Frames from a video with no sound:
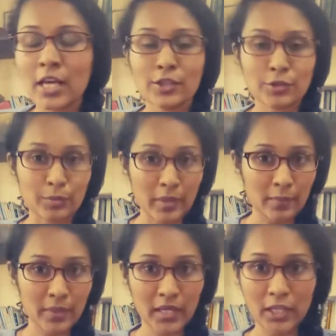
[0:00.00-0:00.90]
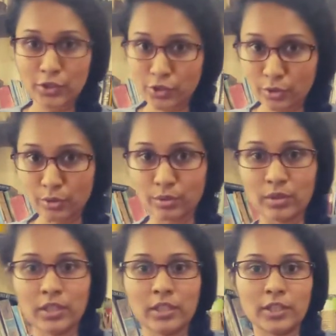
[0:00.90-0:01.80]
So maybe in
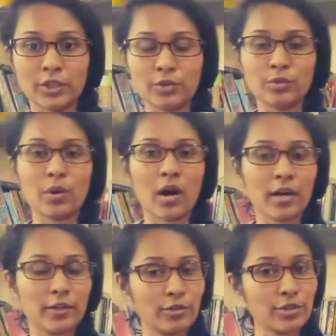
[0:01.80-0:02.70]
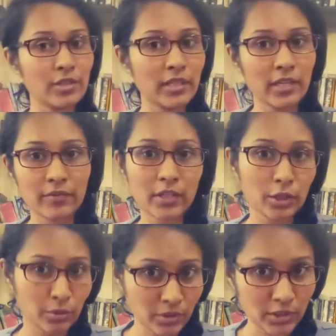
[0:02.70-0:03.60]
school you are usually
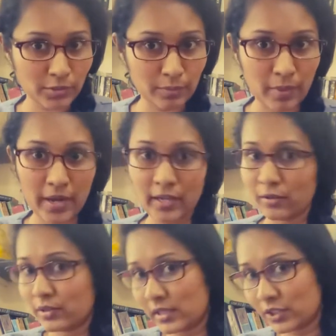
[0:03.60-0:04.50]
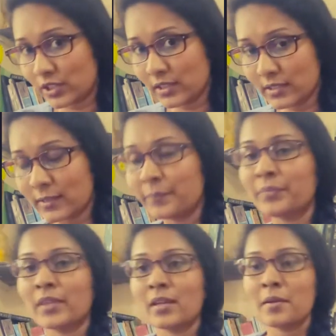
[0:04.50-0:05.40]
given notes by your teachers,
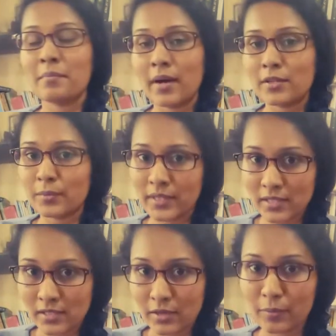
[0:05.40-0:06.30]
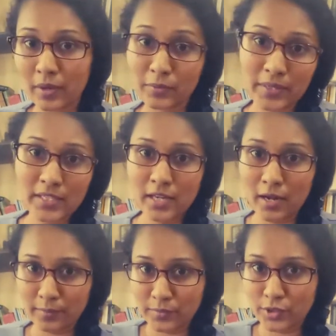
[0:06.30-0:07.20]
but when it
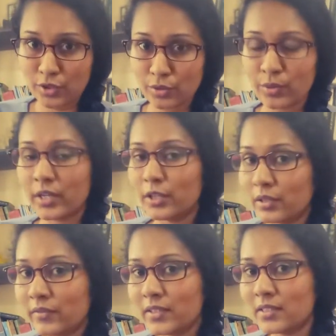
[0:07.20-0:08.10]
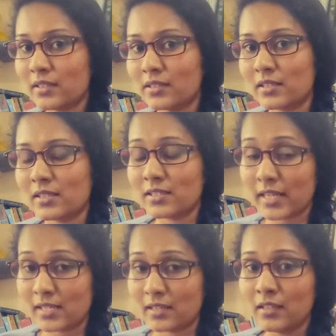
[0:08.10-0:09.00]
comes to a university
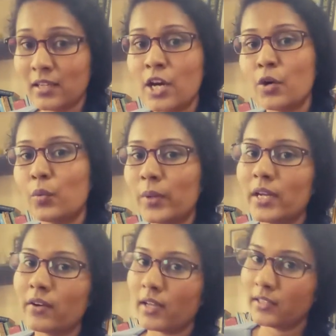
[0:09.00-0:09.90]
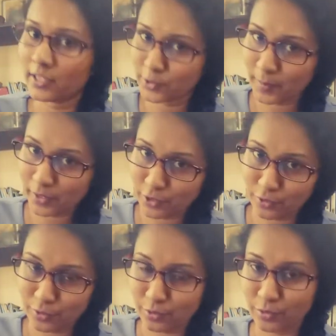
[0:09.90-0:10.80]
setting, we rather expect
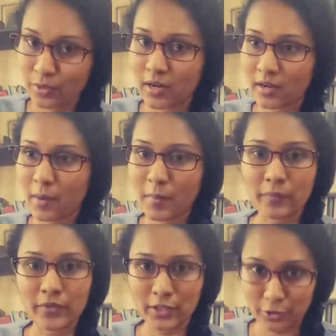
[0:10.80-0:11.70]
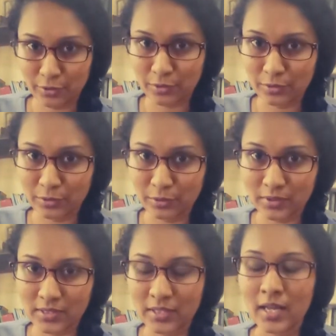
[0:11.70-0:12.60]
you to come up with your own
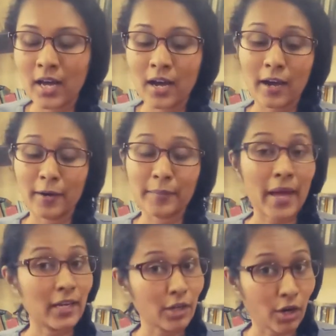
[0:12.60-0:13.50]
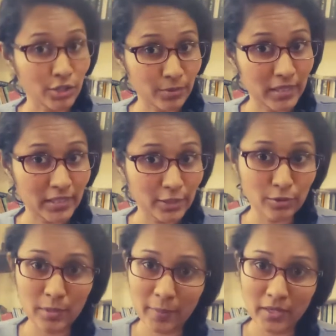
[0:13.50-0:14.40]
notes, and not really
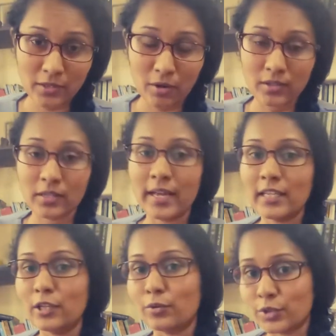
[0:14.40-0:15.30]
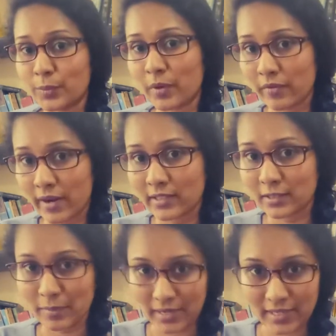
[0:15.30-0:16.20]
to depend on any notes
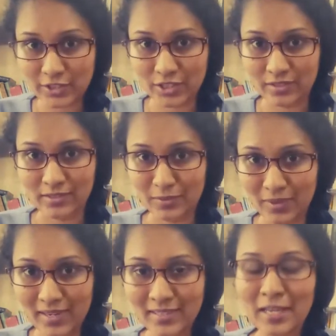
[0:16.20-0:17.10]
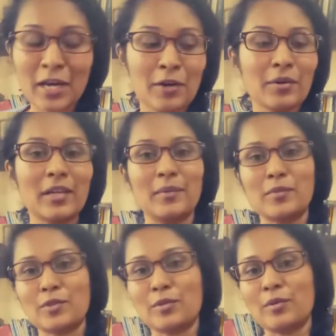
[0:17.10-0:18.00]
provided by lecturers, right? Okay,
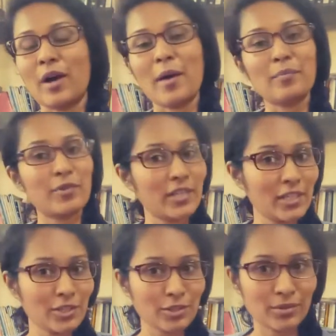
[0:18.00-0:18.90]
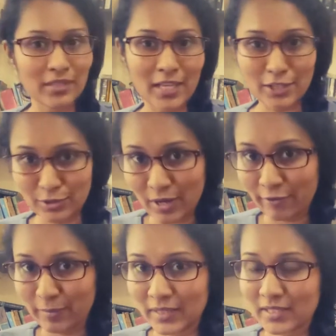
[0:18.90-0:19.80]
so I'm pretty sure that you
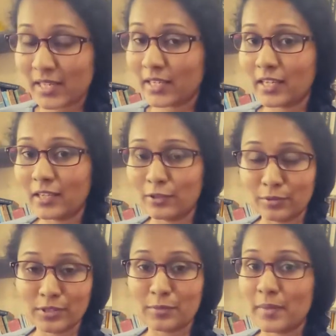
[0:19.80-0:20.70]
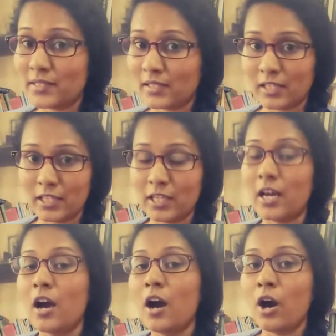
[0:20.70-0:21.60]
have been taking notes basically
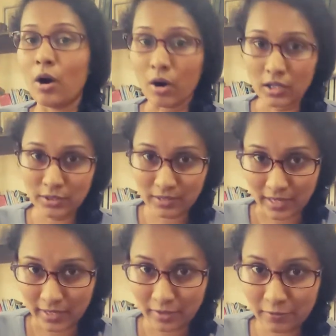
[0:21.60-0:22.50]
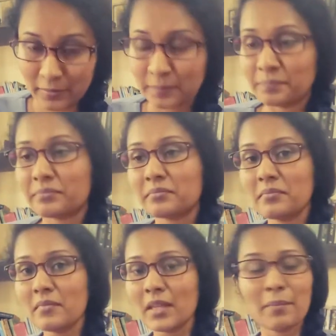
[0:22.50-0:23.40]
all your life,
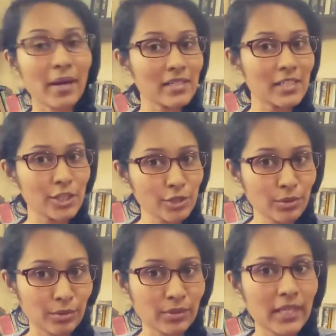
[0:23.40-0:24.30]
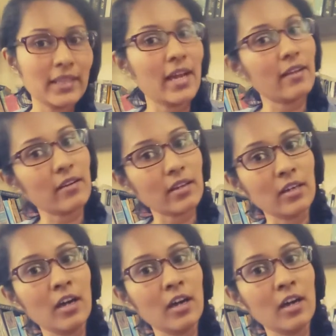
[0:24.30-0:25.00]
but did you know that there are